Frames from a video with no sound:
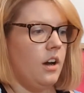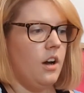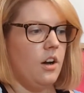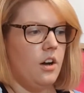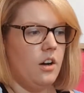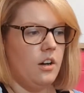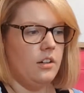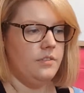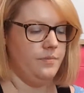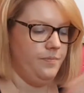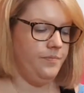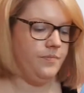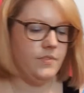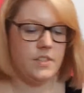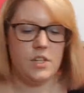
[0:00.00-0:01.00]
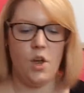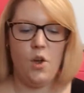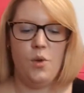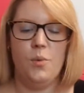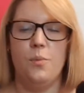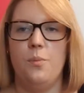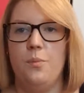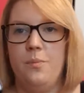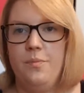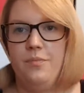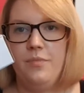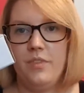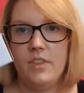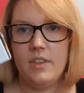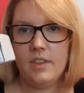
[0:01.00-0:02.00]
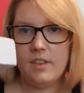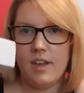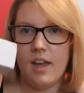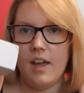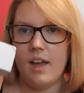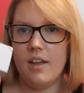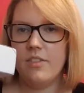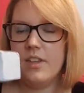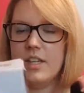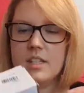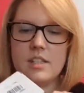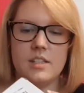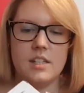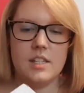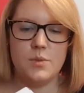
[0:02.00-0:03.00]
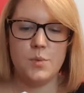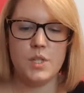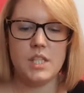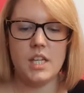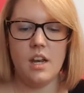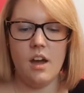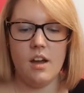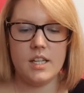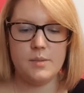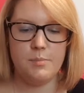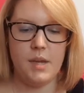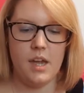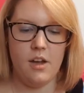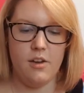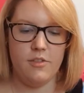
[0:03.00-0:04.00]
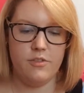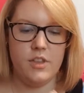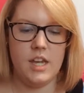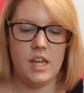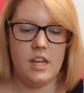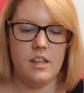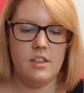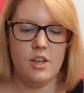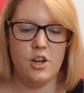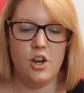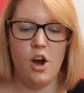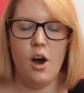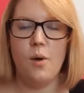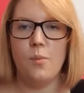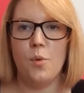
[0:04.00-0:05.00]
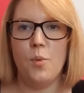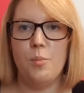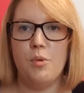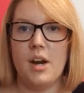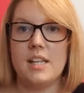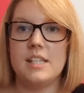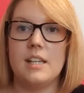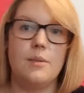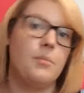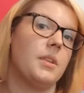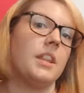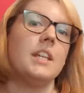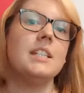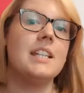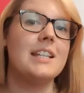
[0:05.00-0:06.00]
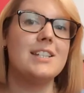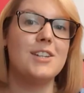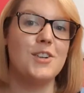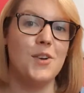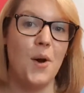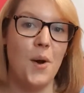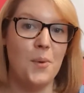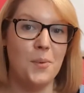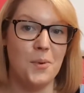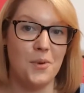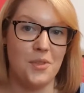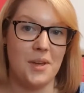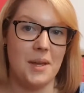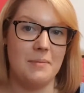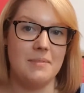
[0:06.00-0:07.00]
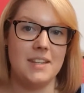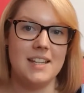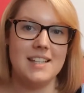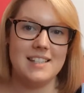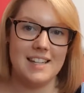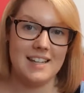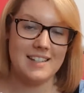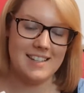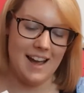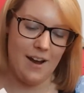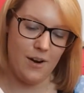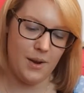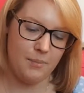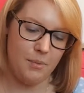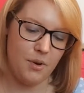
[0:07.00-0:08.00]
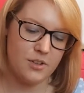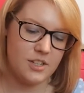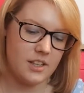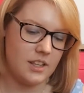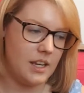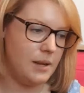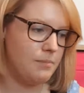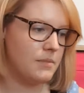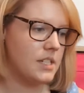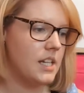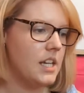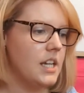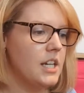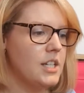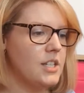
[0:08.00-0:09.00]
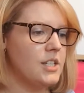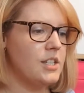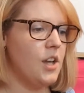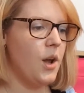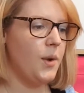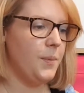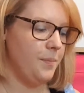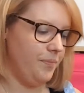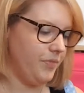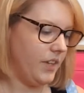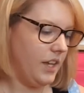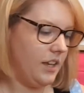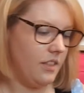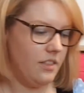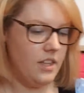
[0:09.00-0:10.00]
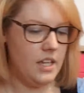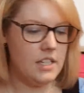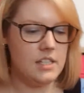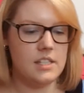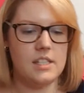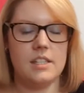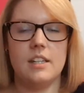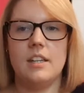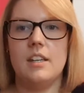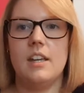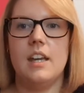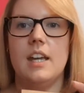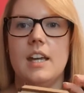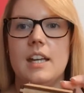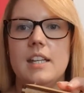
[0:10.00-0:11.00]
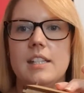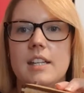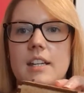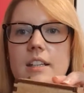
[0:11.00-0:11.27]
are, so this was the last bit of the narwhal present, but this isn't narwhal themed, this is Harry Potter themed. So this is a